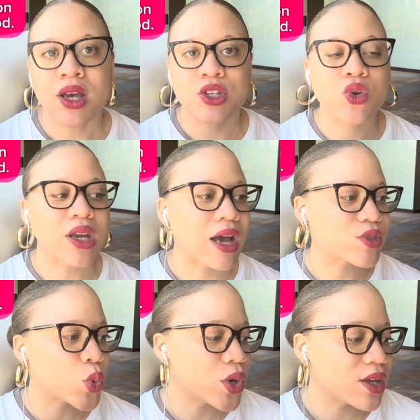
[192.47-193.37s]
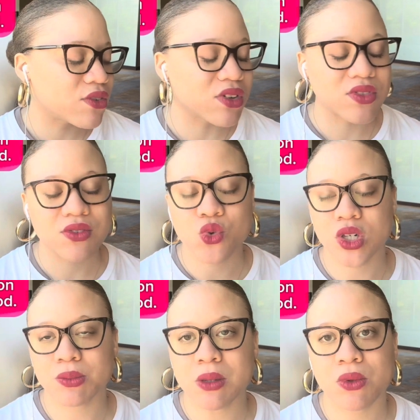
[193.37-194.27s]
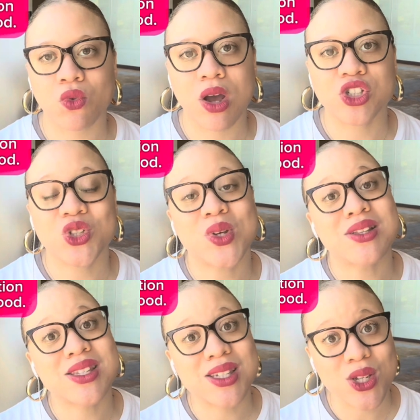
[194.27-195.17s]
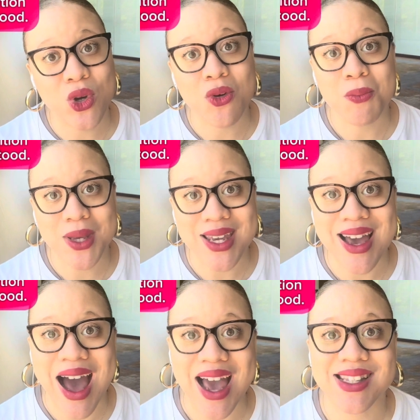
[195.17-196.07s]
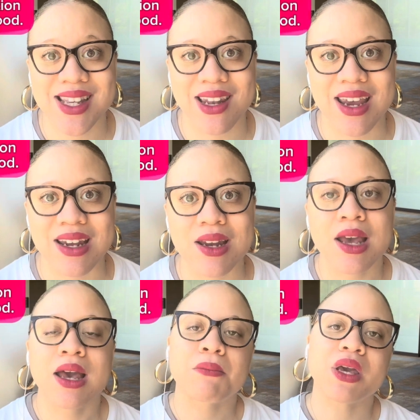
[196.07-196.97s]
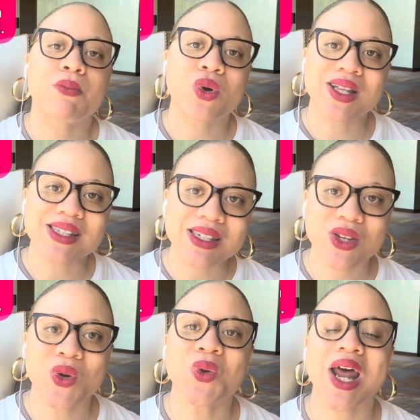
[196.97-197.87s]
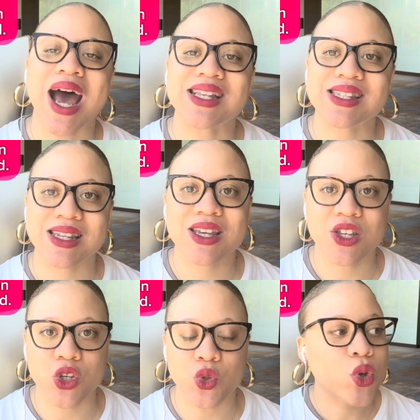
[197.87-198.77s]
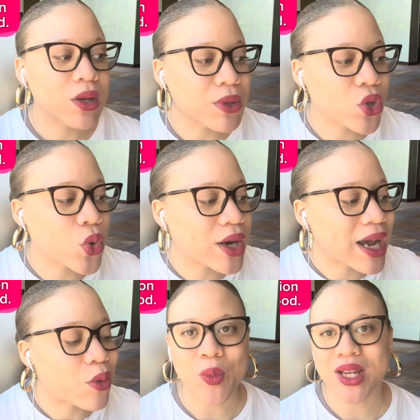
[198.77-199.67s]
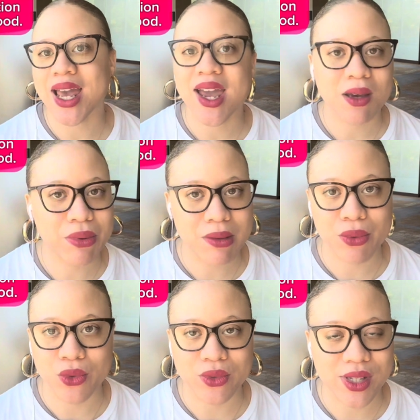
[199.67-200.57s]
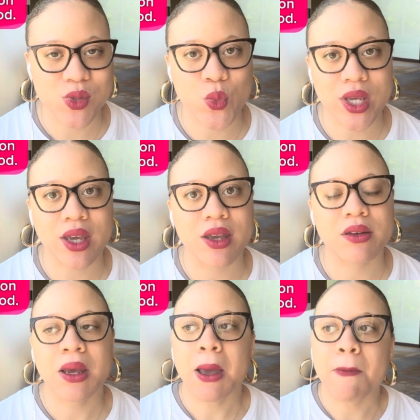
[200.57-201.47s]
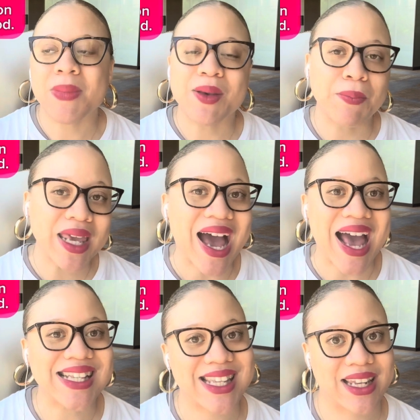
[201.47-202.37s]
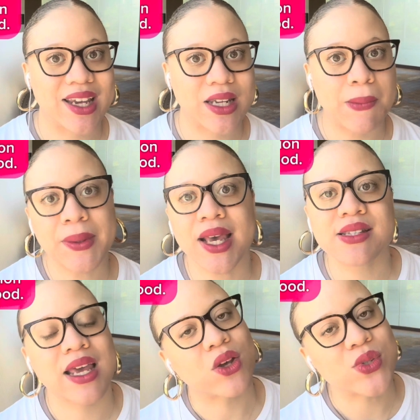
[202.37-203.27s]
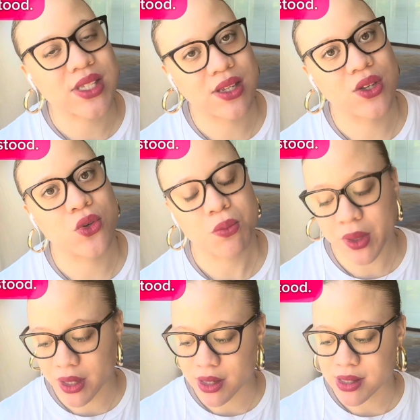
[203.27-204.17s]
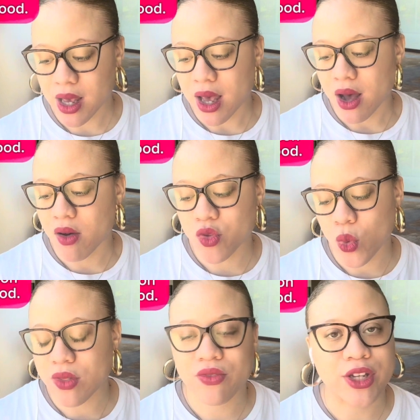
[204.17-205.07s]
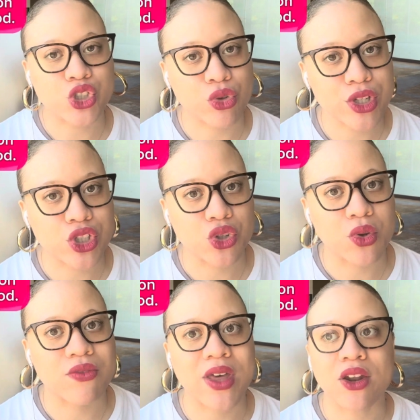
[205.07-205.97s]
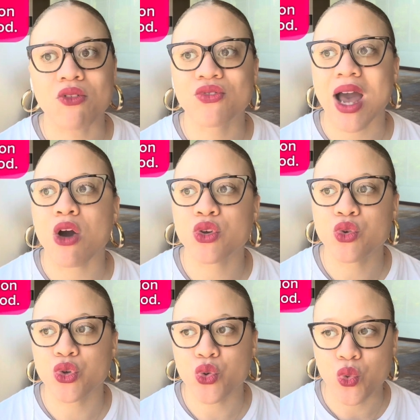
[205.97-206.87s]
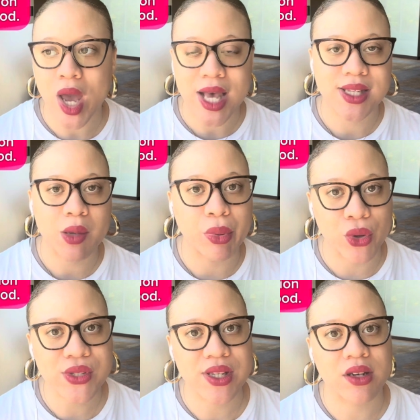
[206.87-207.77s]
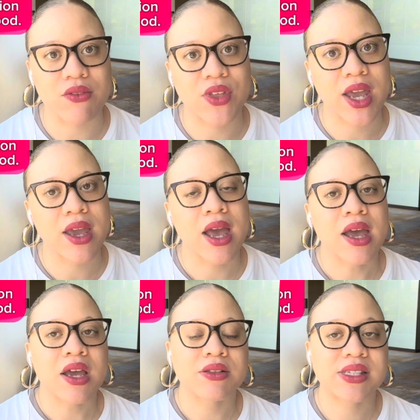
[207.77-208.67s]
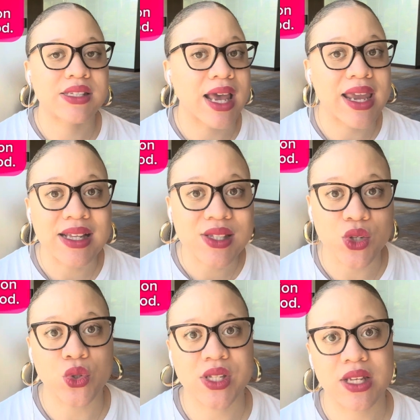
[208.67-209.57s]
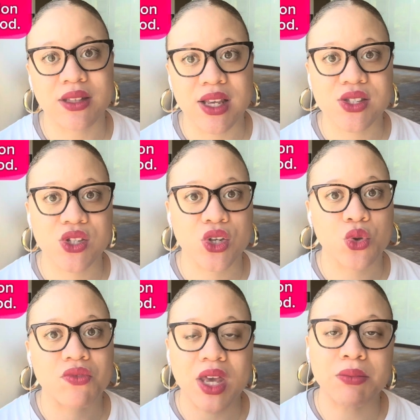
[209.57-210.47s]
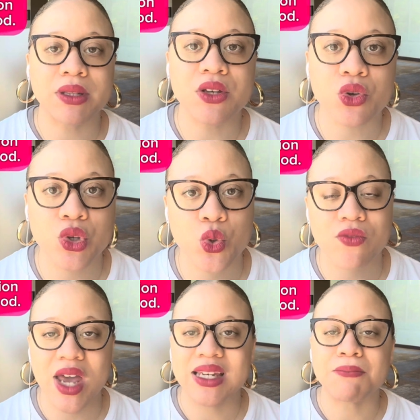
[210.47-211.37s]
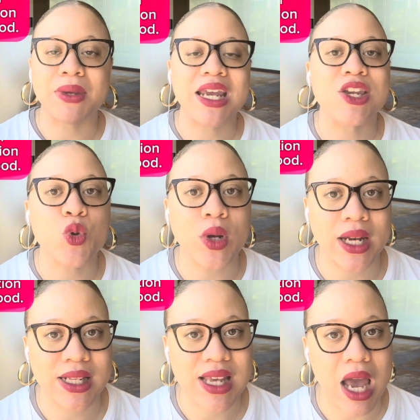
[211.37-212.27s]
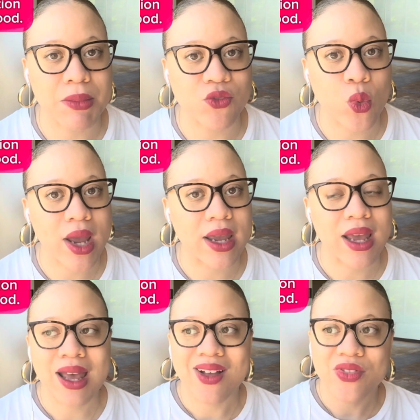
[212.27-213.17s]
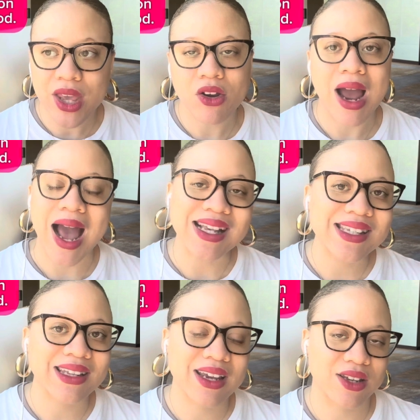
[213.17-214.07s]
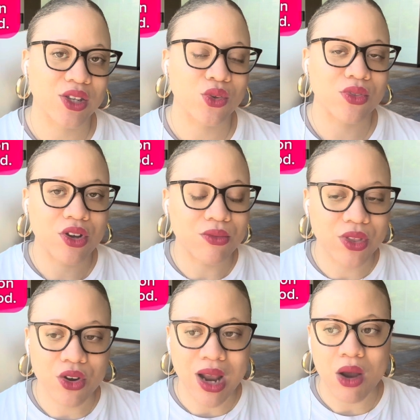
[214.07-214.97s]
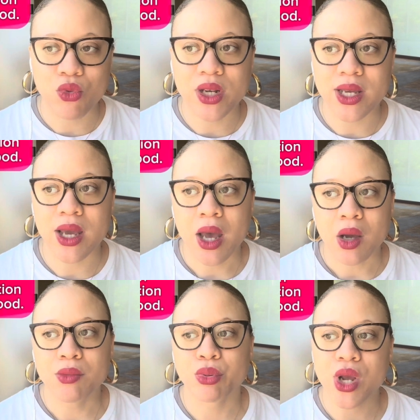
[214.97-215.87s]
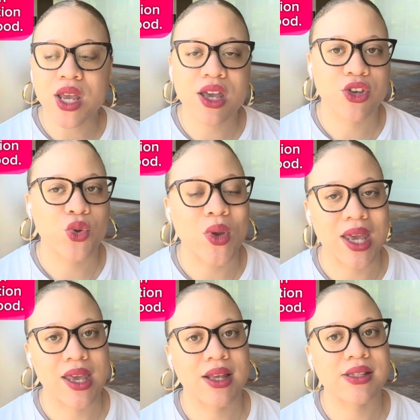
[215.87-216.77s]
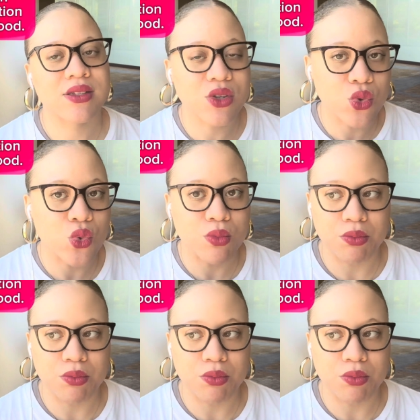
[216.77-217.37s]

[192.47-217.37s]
You can have 20, 50, 40 people around you and still be isolated. People can still not see you. You can be going out with a gang of people this weekend, but be isolated because they don't see you, because of the way that they treat you. If they don't value you as a person, if they say insulting things to you, if they belittle you, if they demean you in any type of way, they are isolating you. They're not really bringing you in to